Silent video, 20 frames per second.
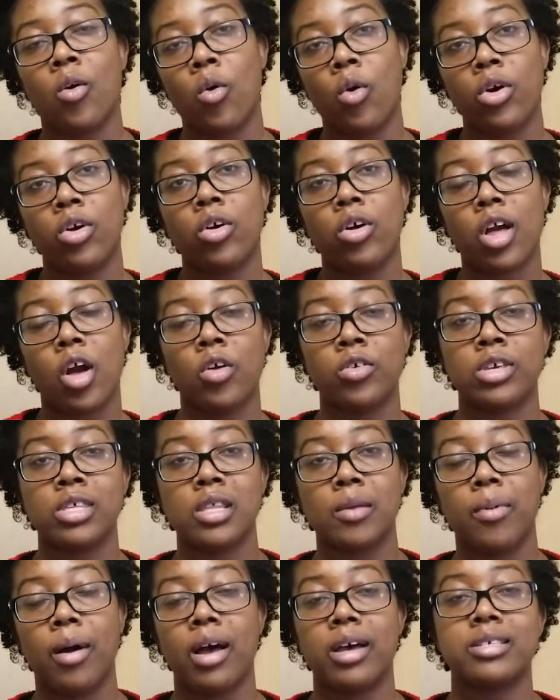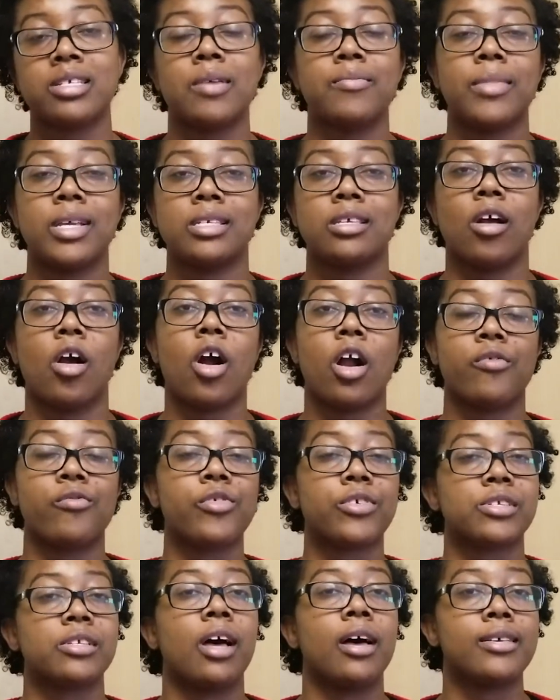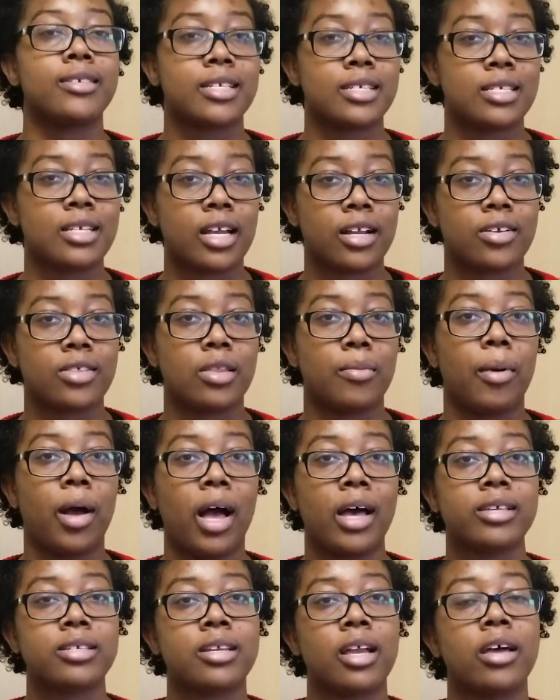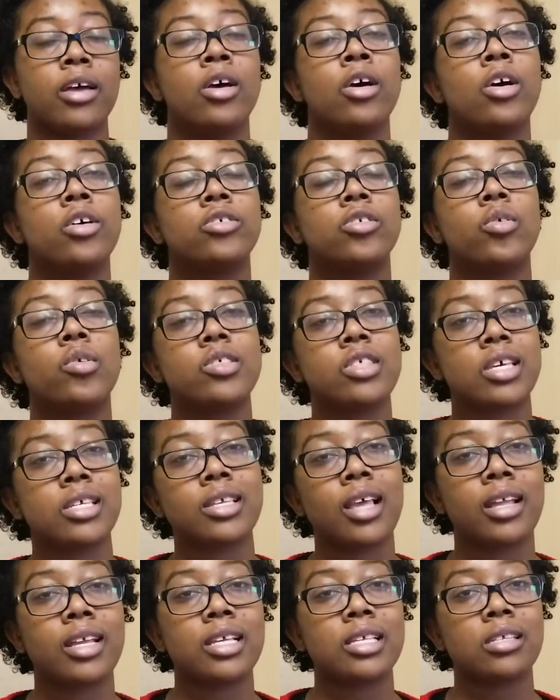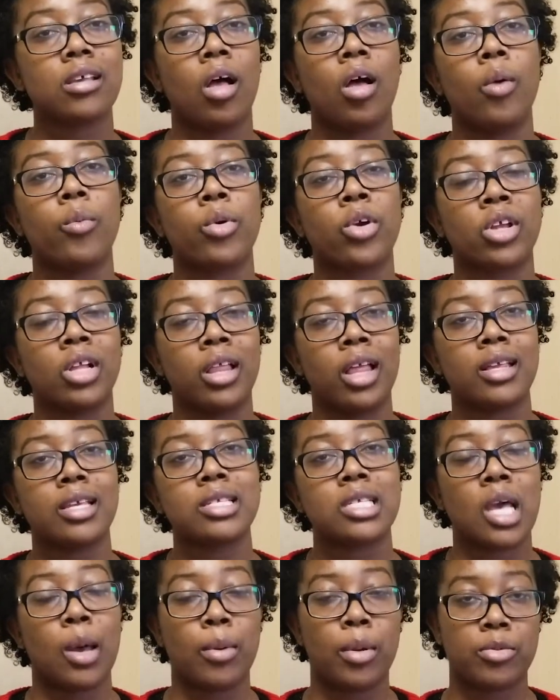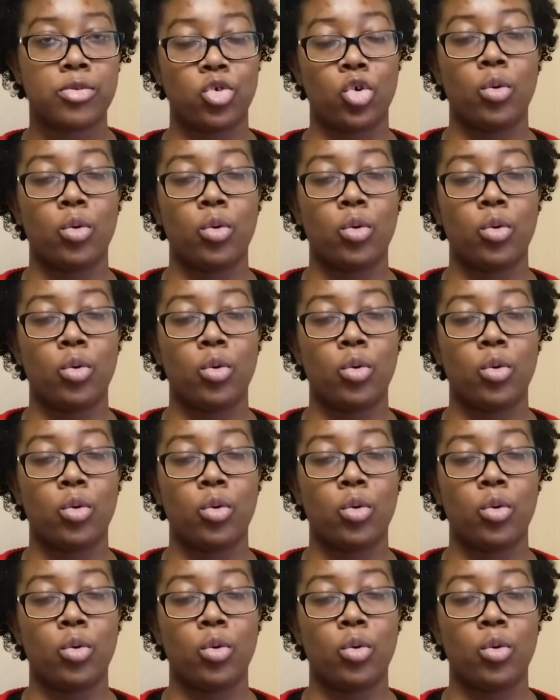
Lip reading: oil coating the pasta makes it hard for sauce to stick to the pasta. So we're just adding salt and we're going to let this come up to